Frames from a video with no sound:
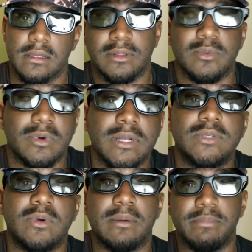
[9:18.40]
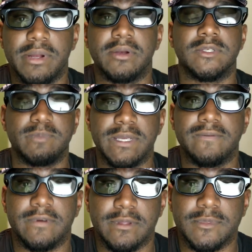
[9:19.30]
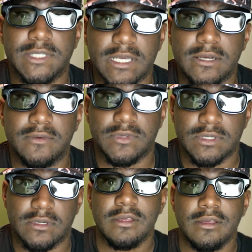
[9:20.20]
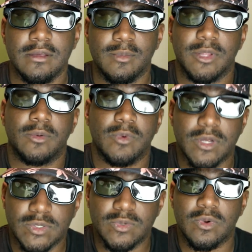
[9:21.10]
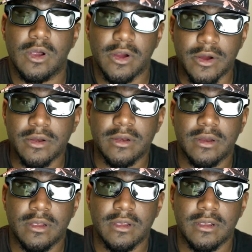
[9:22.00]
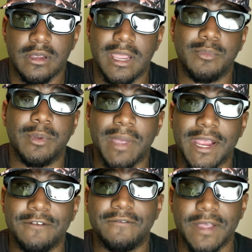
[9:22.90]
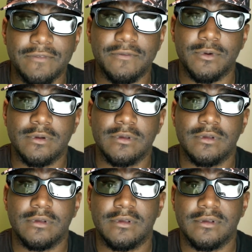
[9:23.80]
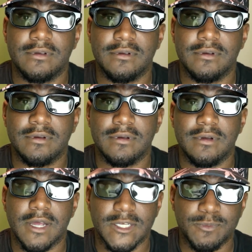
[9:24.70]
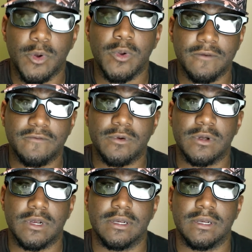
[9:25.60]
The ones who are bitter speak for themselves, but the ones who are hurt and remain faithful are spoken for.